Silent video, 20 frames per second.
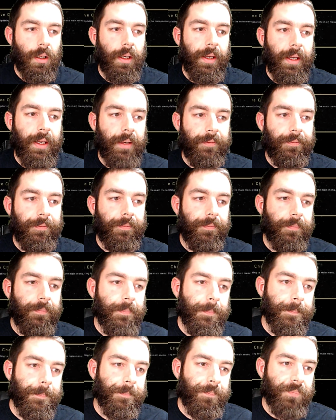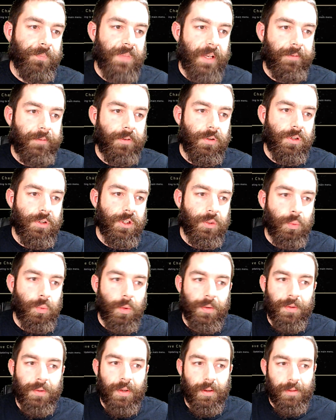If you just
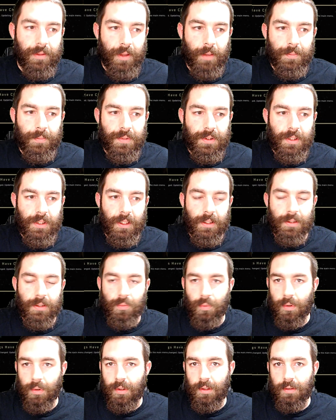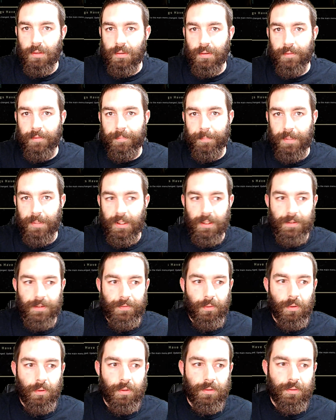want the thumbsticks and want to use a
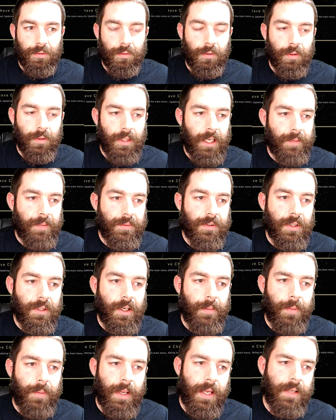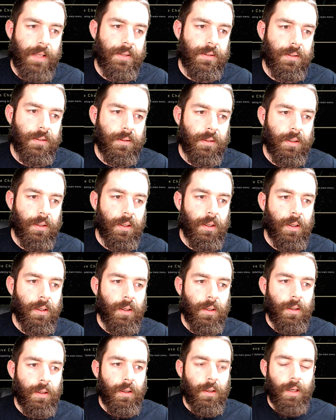PS4 controller, GameStop has,
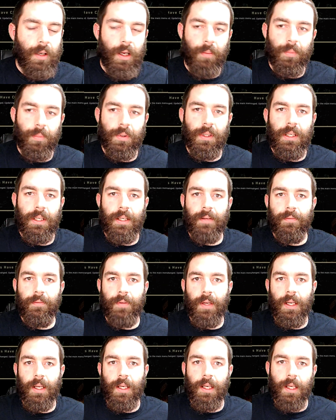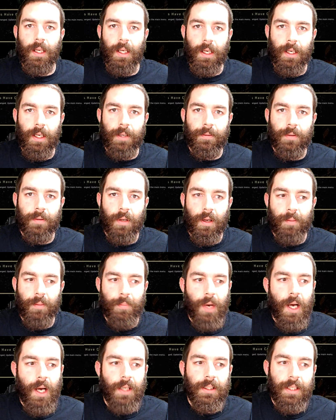I believe,
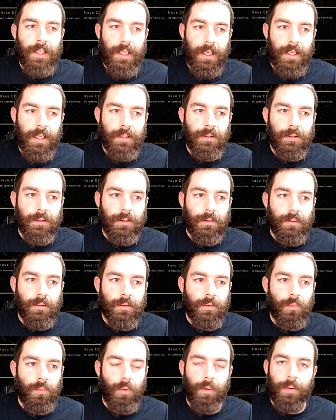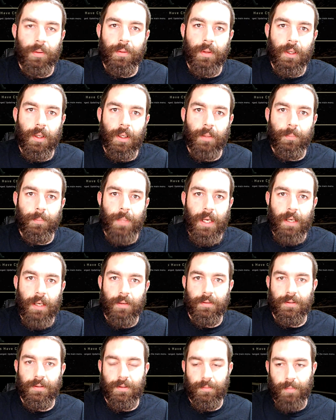mod kits, the
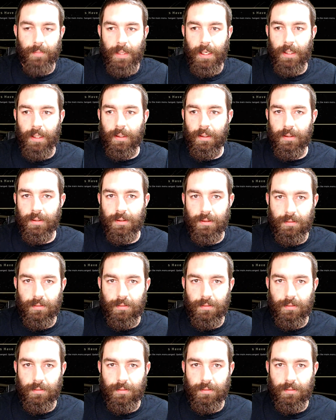paddles in the back, it's